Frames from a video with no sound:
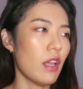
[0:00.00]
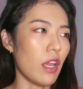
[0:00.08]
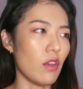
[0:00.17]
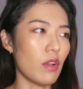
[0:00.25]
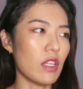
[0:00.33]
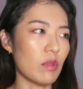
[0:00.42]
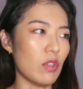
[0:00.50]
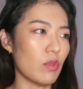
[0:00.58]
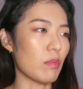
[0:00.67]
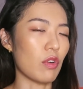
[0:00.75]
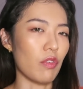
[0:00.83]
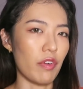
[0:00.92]
and you guys want to do
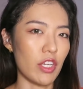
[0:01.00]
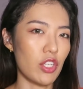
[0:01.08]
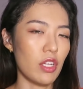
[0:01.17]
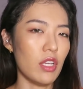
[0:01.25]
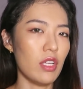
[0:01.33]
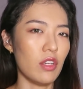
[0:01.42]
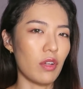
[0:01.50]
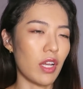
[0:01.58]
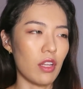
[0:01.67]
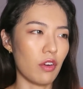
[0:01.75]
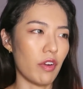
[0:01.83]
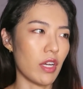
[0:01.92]
some correction,
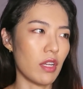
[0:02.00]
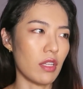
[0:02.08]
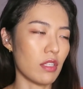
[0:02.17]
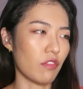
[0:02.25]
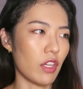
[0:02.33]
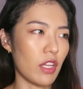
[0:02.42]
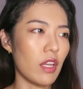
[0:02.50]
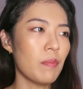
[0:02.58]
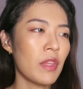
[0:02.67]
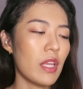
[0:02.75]
color correcting and stuff like that,